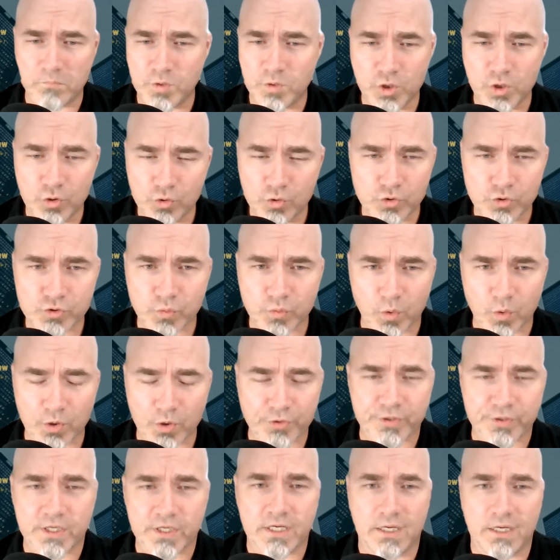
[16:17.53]

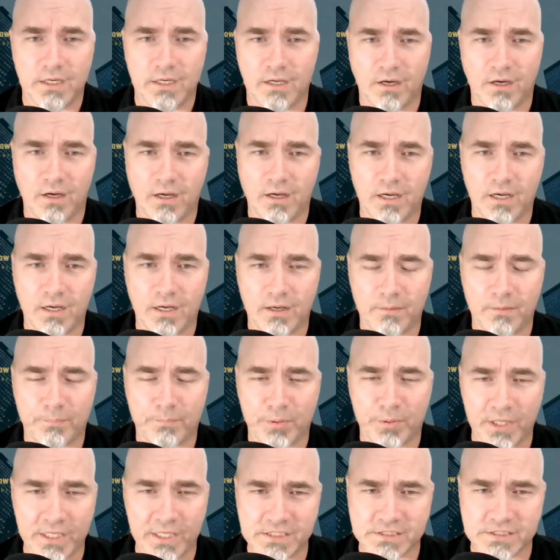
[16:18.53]
newsworthy
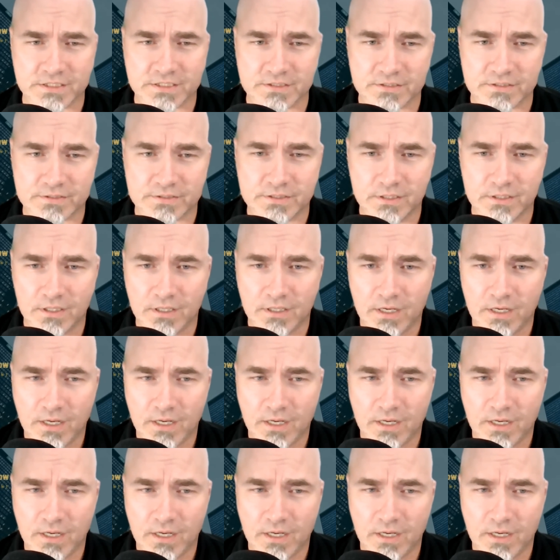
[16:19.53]
places,